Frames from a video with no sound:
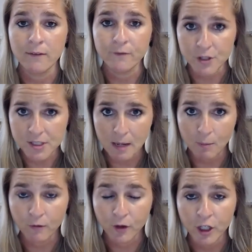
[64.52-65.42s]
when they first
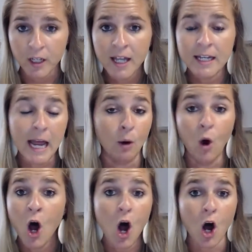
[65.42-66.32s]
came over.
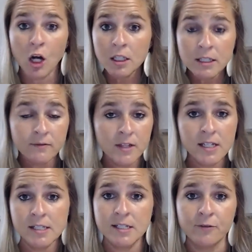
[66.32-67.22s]
Now, all of
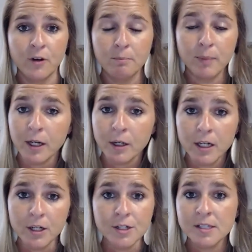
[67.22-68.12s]
these different
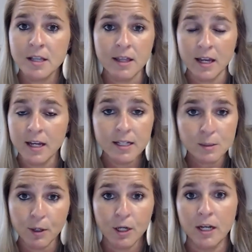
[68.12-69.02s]
barriers that they
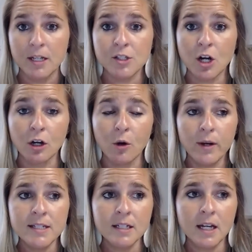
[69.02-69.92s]
experienced are
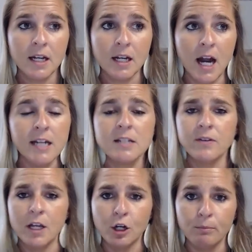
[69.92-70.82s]
going to kind
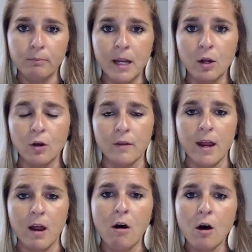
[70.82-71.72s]
of intermingle.
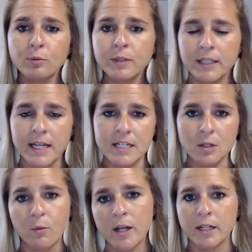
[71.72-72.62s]
They all relate
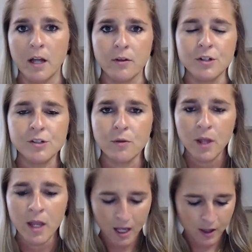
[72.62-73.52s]
to one another, so
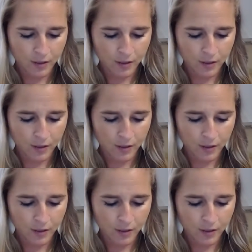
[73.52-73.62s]
that